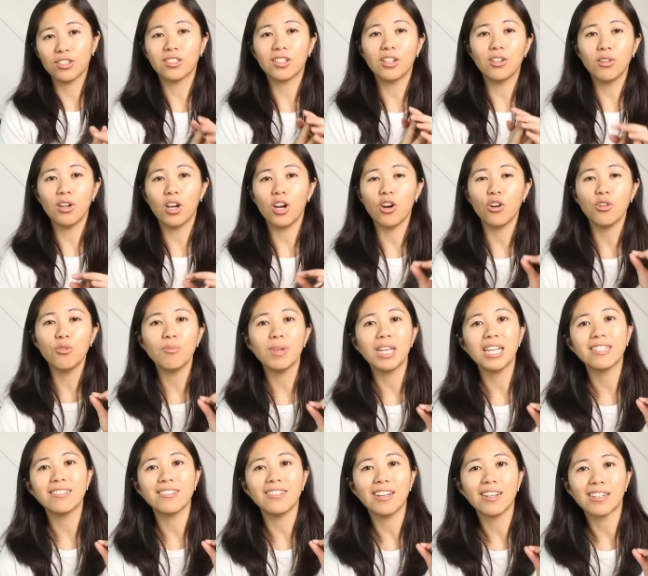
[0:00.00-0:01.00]
Just go to
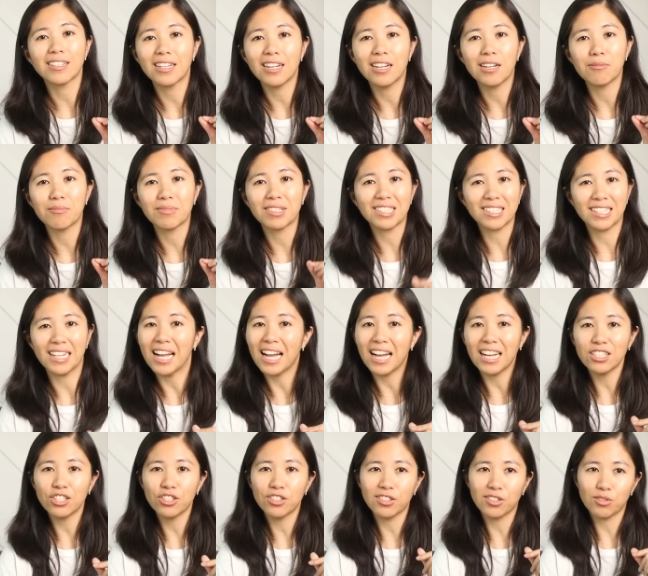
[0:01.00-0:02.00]
omaze.com
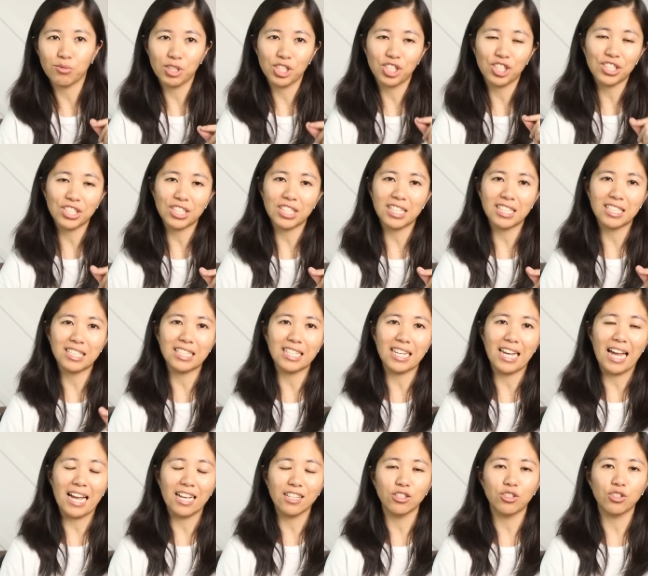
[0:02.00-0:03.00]
slash switch and click to
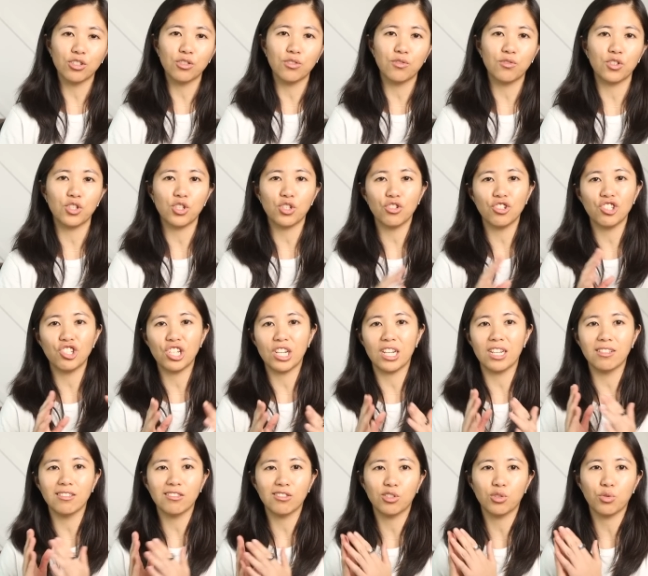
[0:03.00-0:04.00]
enter for your
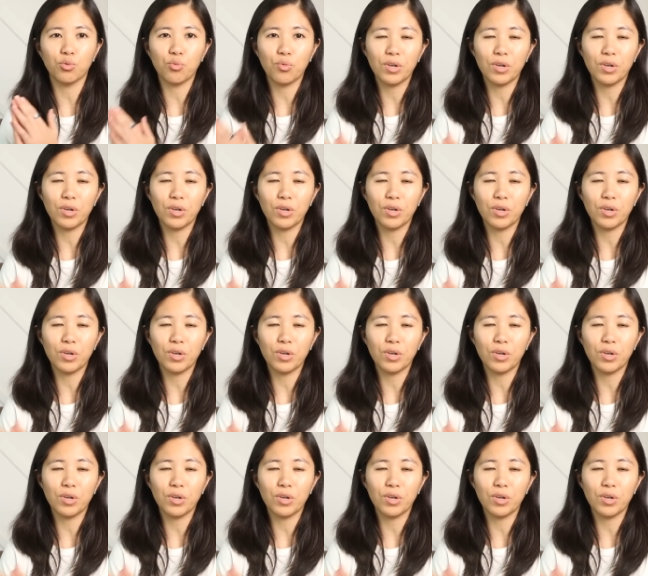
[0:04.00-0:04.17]
chance to